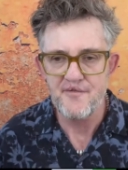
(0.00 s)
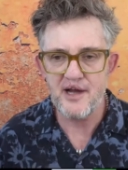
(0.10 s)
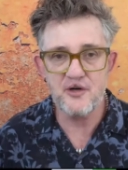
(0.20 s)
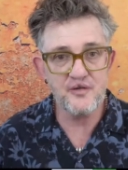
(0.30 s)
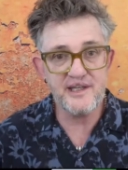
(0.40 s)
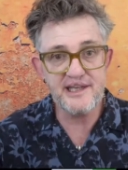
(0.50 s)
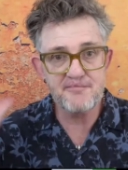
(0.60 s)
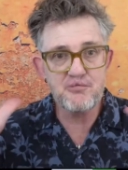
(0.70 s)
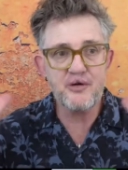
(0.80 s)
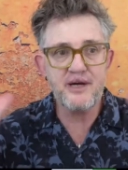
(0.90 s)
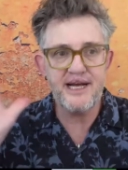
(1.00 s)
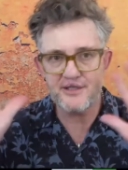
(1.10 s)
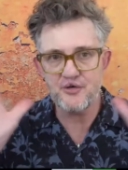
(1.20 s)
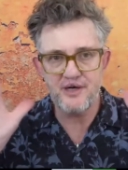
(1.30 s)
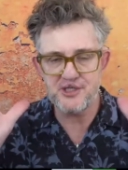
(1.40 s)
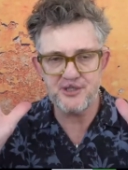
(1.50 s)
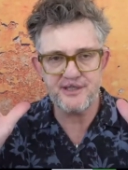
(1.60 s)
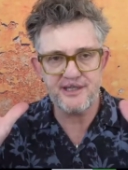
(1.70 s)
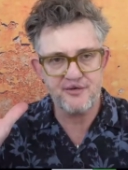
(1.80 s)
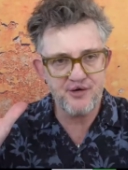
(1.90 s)
I call these the bookend
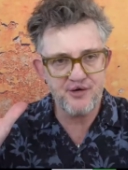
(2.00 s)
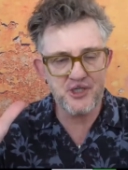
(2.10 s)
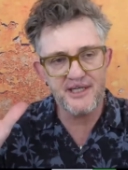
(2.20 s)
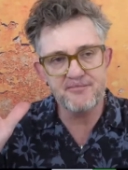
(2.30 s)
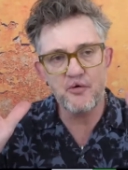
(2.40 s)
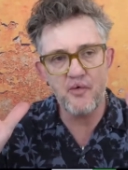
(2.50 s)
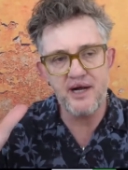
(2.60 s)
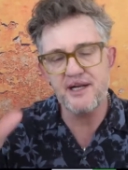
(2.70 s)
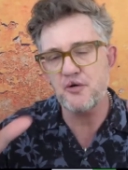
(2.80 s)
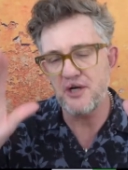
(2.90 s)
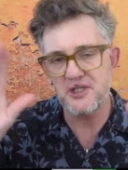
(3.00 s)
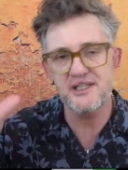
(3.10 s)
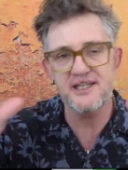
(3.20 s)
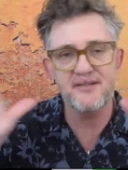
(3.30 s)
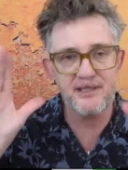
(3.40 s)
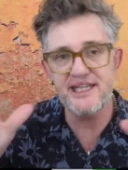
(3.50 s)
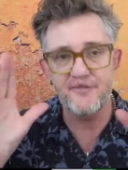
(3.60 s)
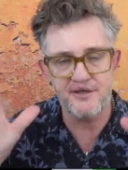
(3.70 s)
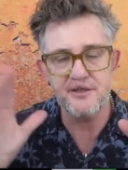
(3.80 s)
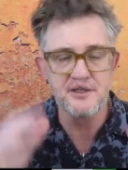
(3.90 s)
questions question number one and question number
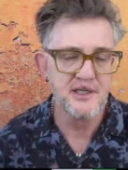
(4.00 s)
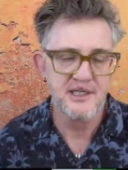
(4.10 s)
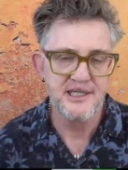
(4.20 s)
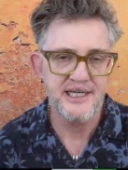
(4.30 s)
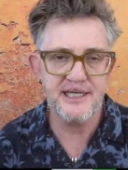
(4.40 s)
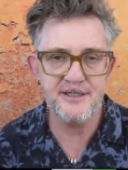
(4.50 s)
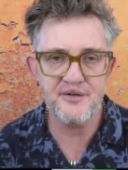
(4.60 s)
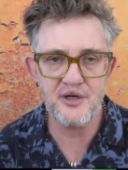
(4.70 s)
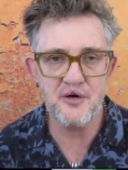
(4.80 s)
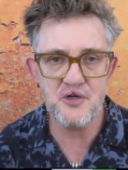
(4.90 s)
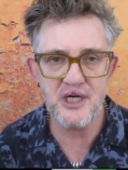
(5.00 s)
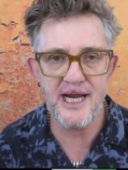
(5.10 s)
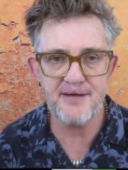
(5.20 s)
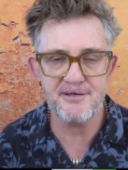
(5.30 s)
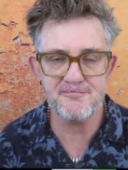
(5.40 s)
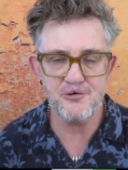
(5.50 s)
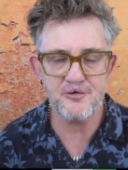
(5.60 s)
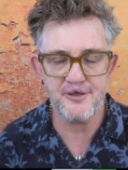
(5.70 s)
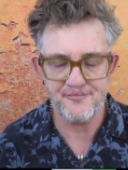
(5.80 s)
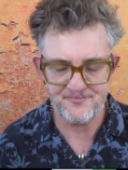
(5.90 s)
seven in the coaching habit book.